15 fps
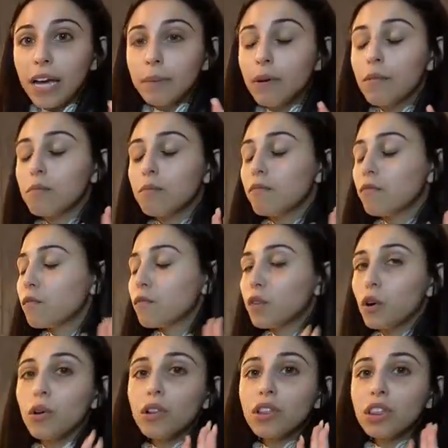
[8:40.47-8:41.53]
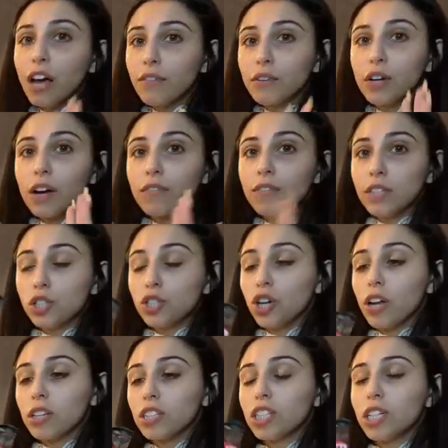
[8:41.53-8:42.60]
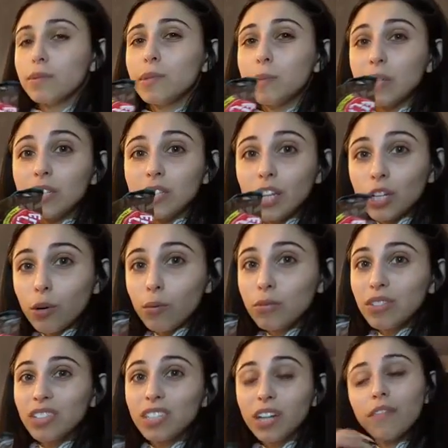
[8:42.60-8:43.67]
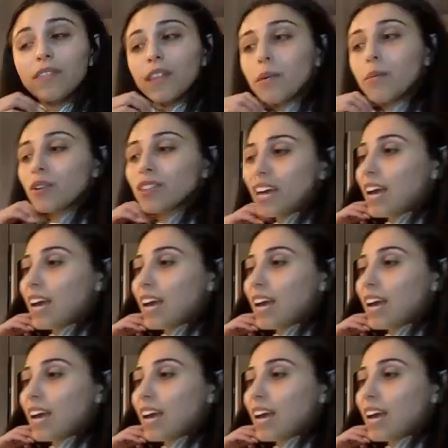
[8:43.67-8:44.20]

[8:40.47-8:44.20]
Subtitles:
am a full lover of these chocolate chips because they don't stuff them with